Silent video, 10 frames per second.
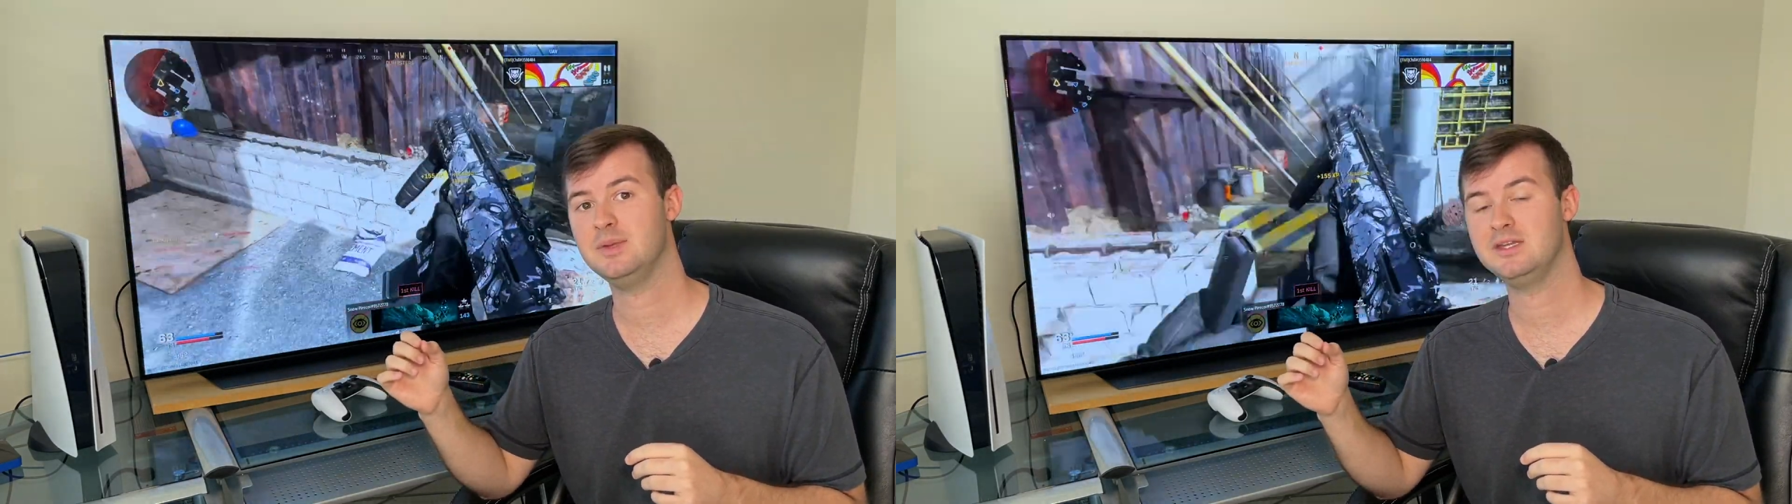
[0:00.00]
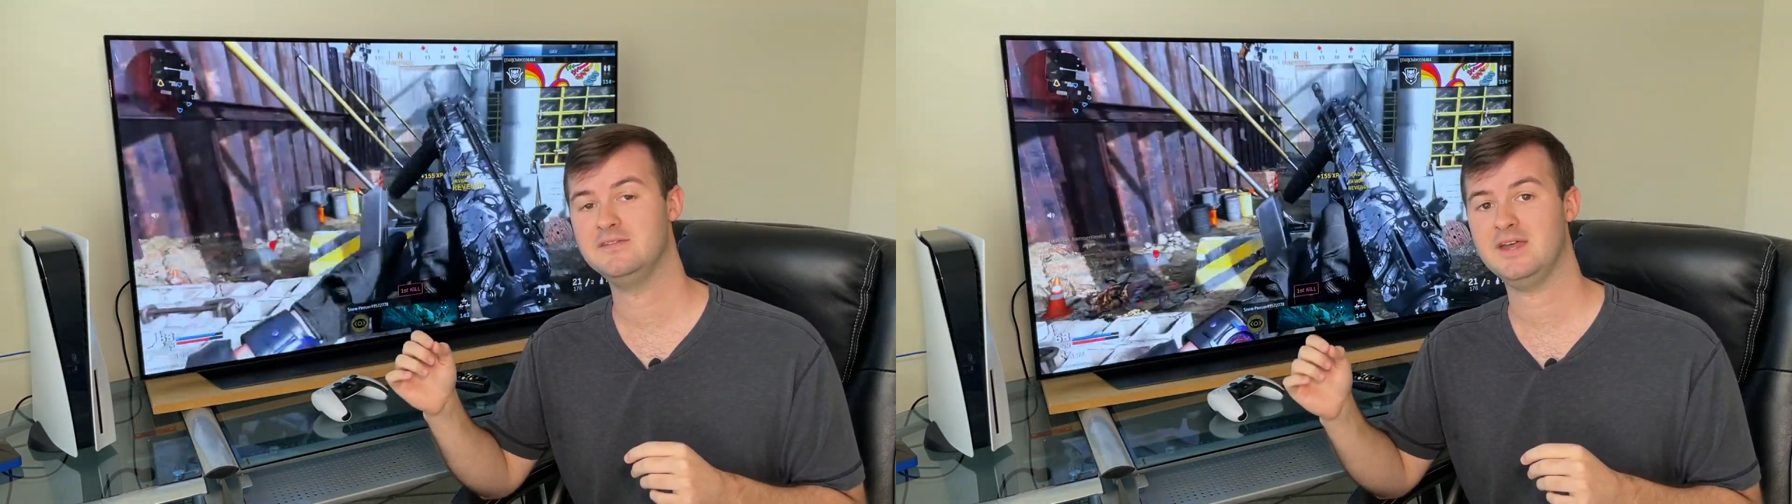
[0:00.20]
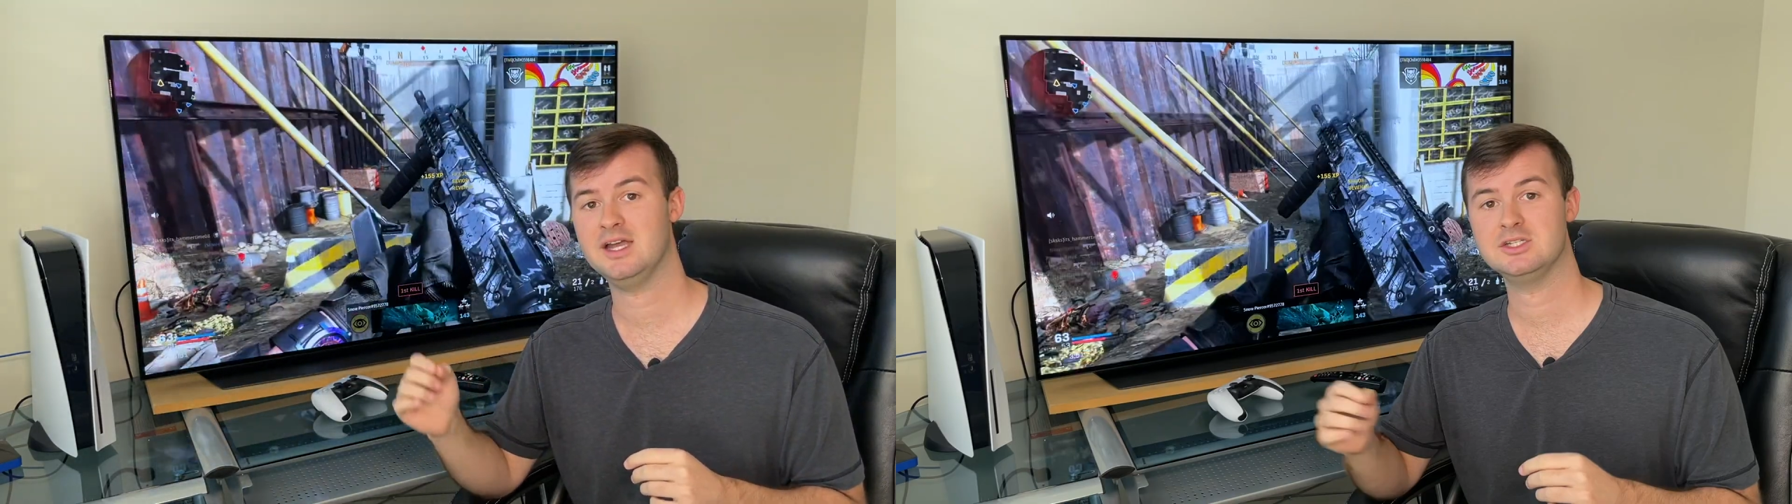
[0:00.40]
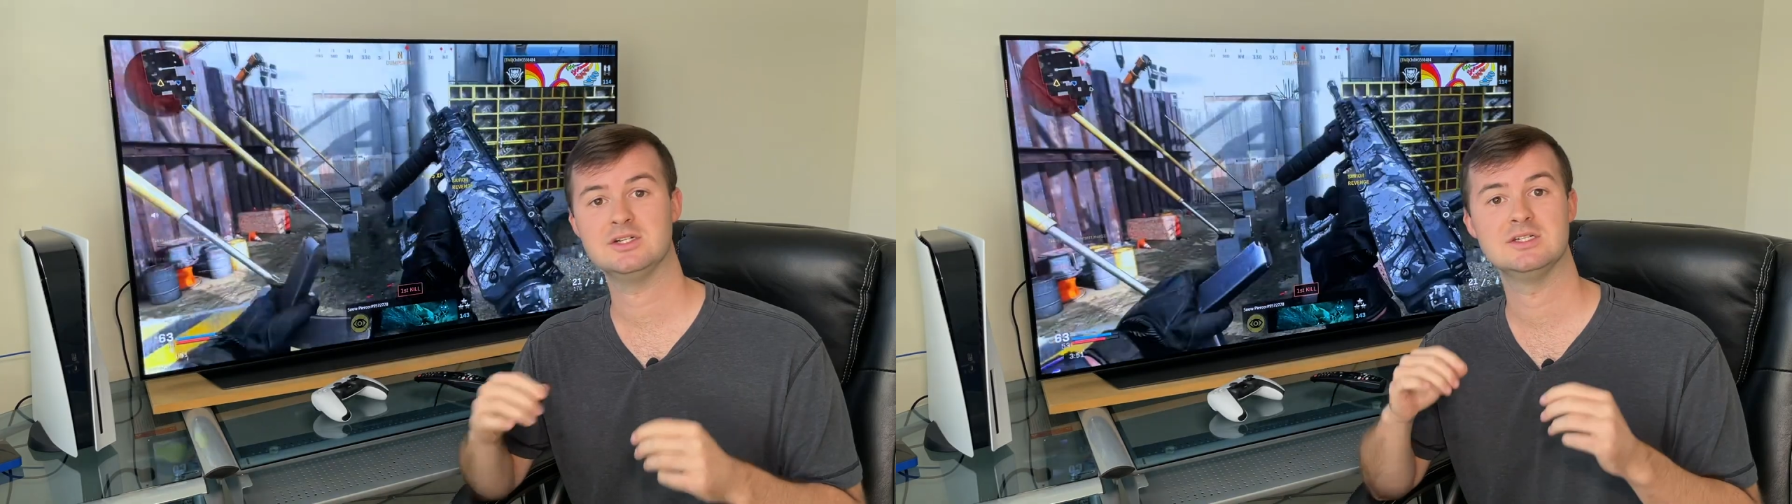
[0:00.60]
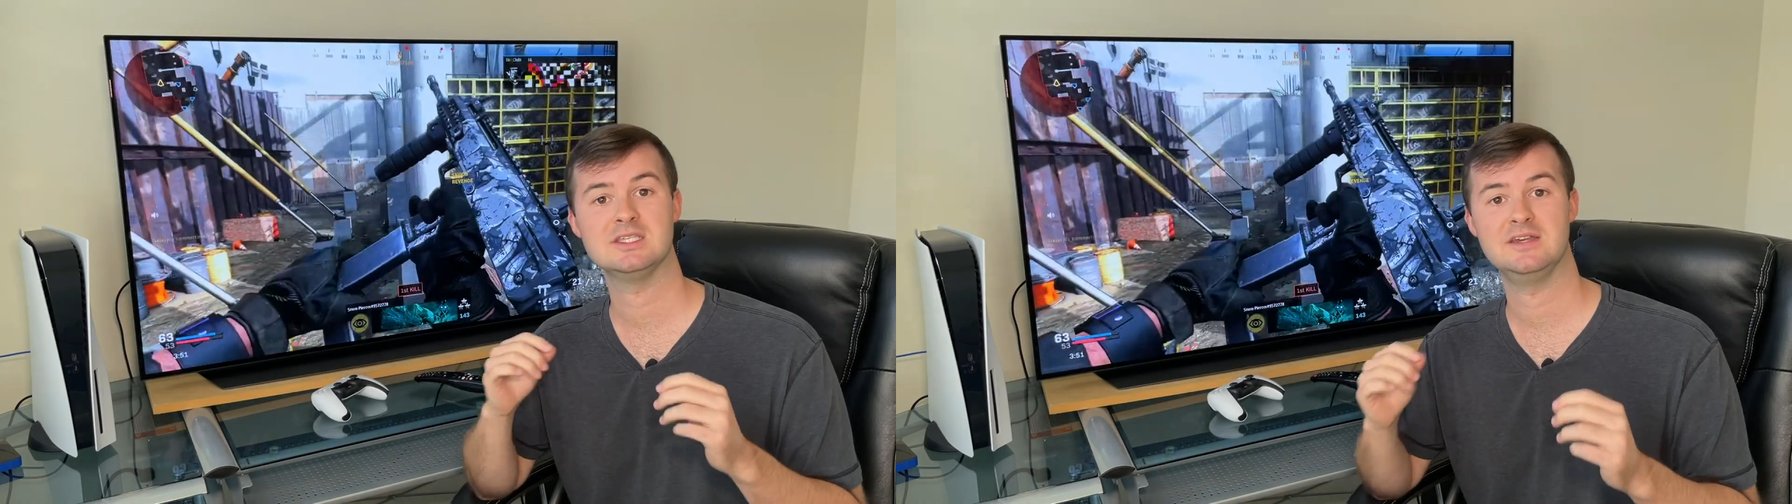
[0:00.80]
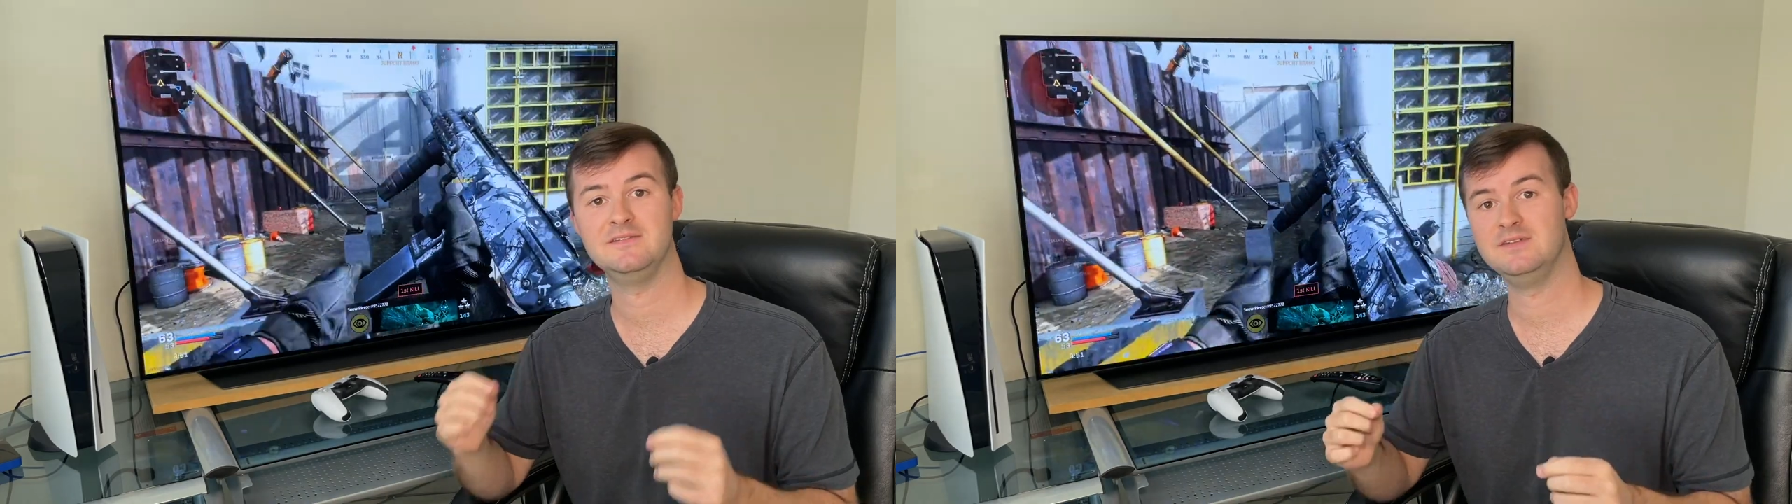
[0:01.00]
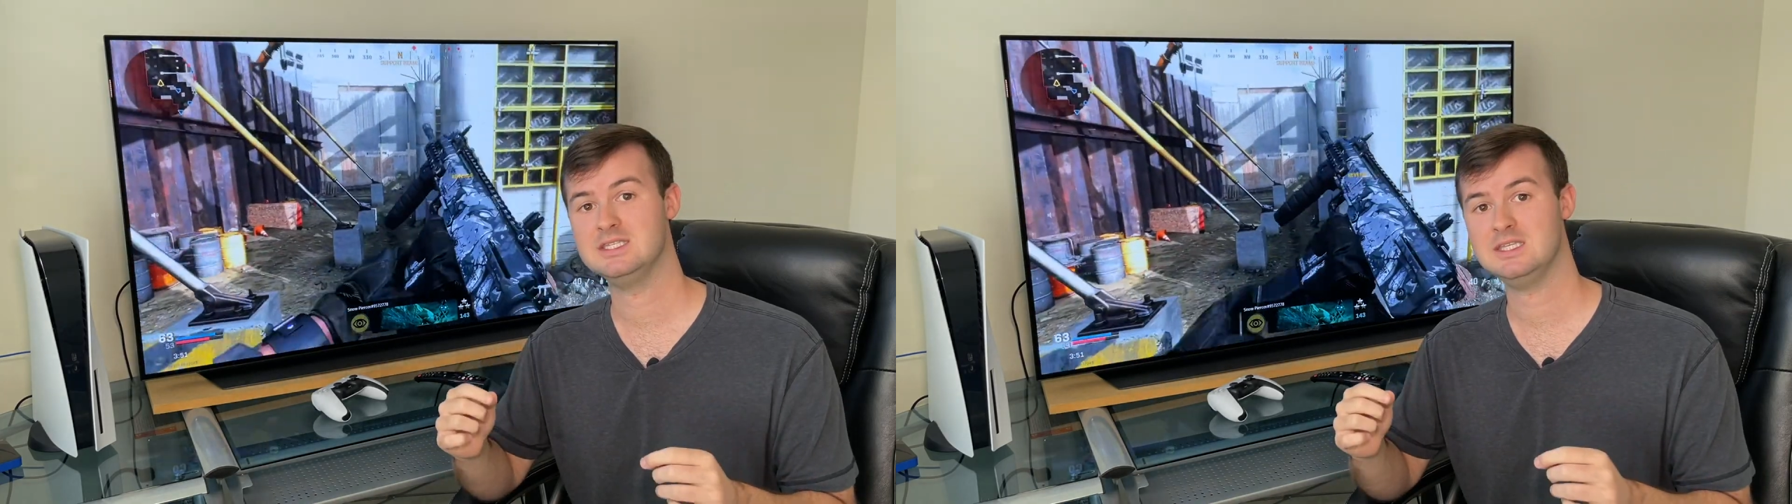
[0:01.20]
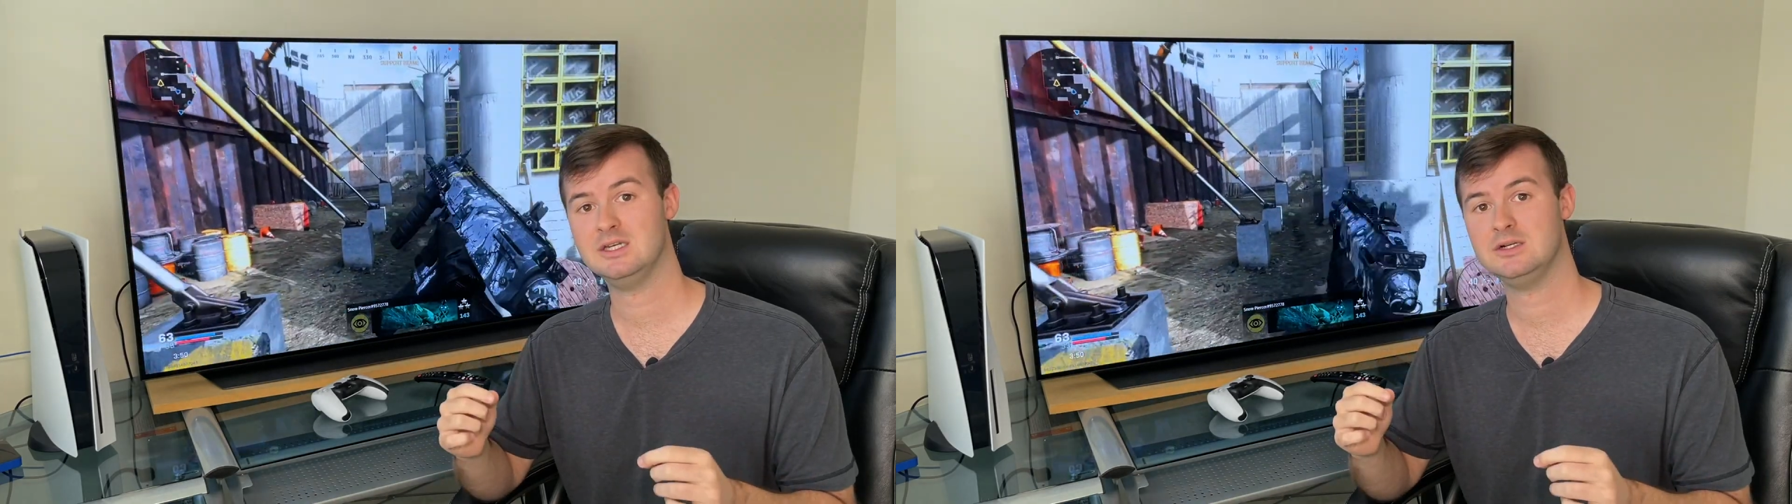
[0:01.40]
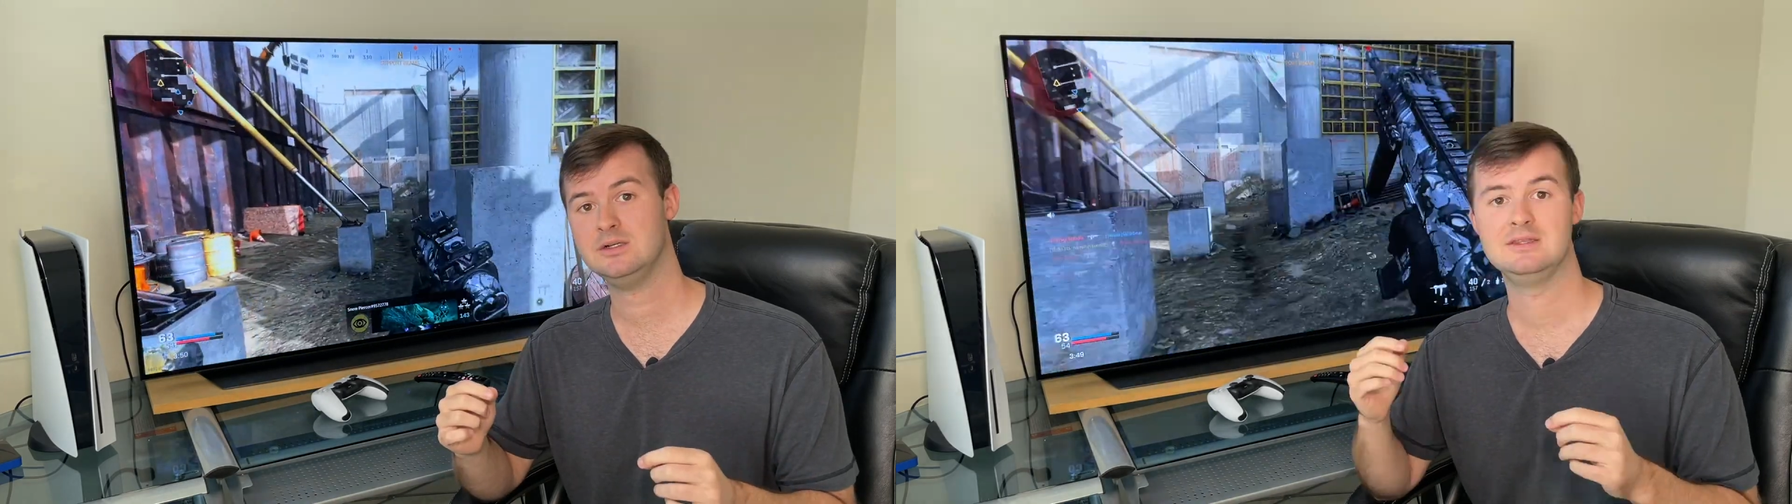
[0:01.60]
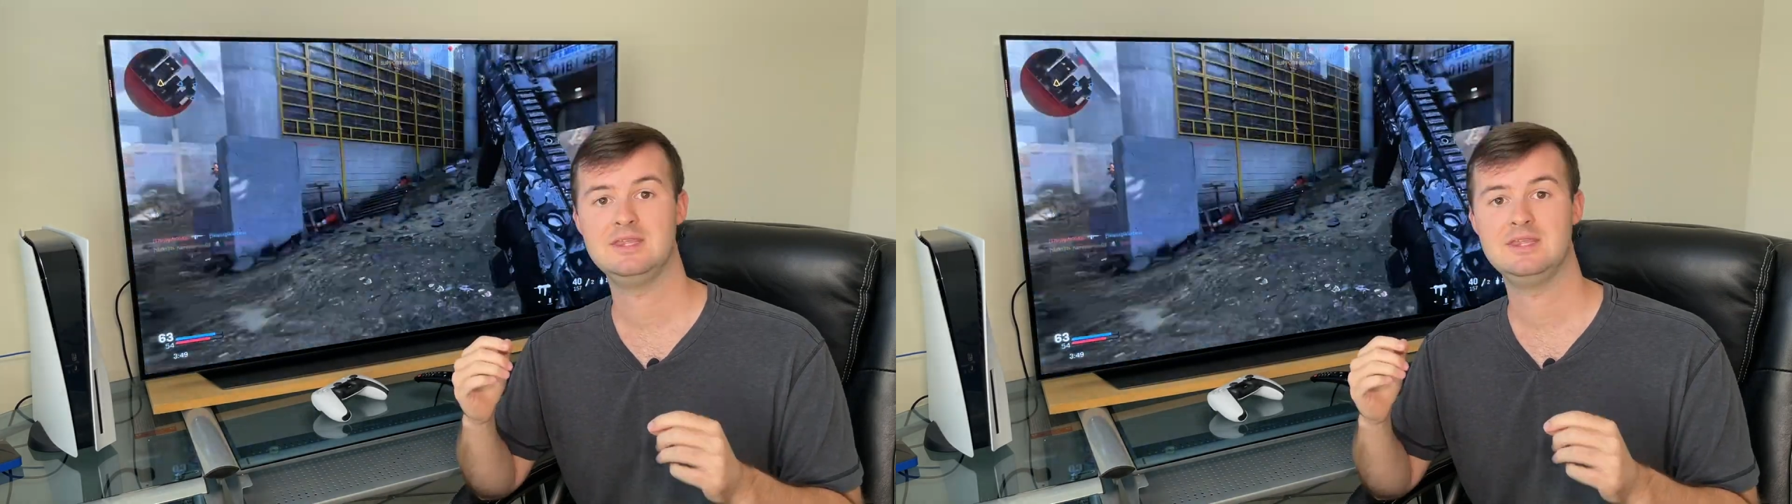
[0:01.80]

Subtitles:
manufacturers like Vizio,